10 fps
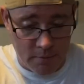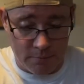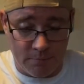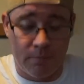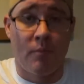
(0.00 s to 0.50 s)

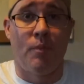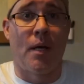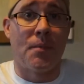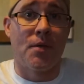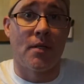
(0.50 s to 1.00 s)

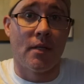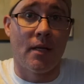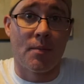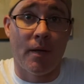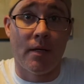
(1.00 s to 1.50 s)
But I'm sure it's a
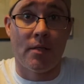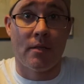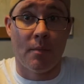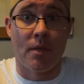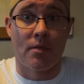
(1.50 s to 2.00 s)
lot
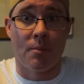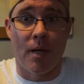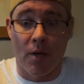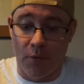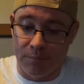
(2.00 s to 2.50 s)
spicier than mustard
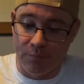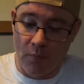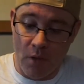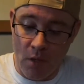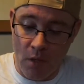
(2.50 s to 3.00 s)
powder.
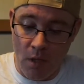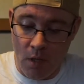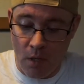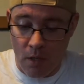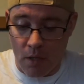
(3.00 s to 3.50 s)

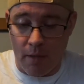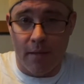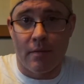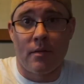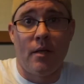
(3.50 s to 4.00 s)
All
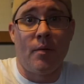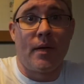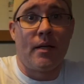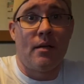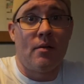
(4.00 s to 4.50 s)
right, there
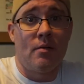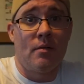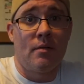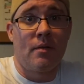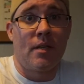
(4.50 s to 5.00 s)
we
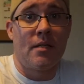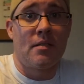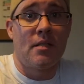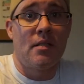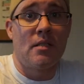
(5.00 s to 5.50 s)
go. You can
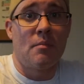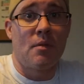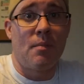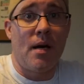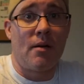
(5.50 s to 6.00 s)
see some of
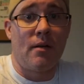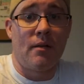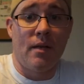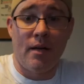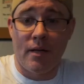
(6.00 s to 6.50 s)
the powder
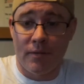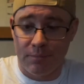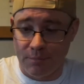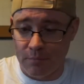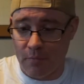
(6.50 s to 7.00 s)
on
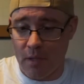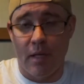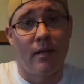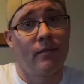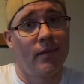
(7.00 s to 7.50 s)
there.
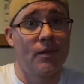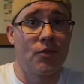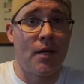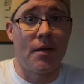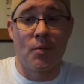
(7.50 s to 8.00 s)
And let's
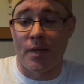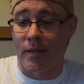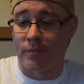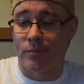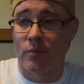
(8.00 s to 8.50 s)
try this one
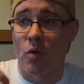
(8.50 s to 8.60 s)
out.